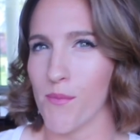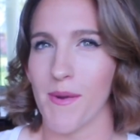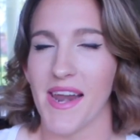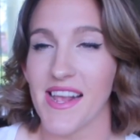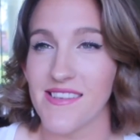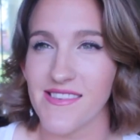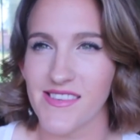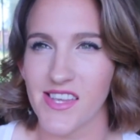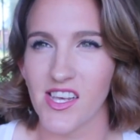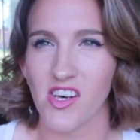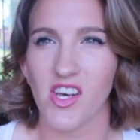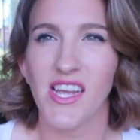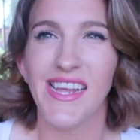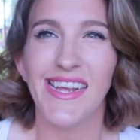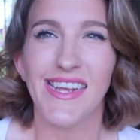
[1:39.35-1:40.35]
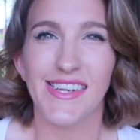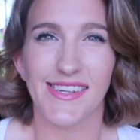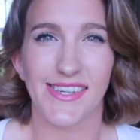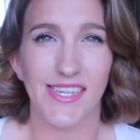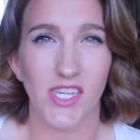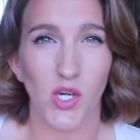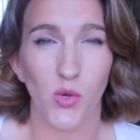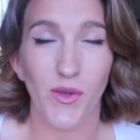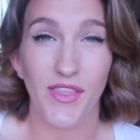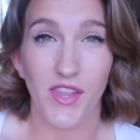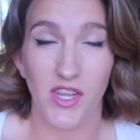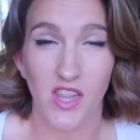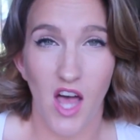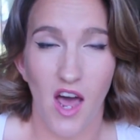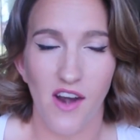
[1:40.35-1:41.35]
but I still deal with
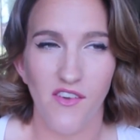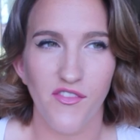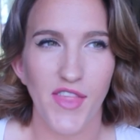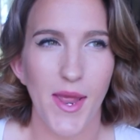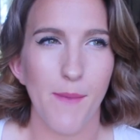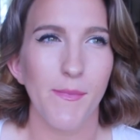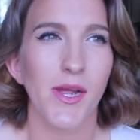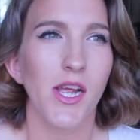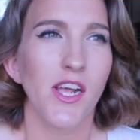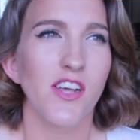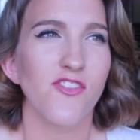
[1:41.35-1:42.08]
a lot of them.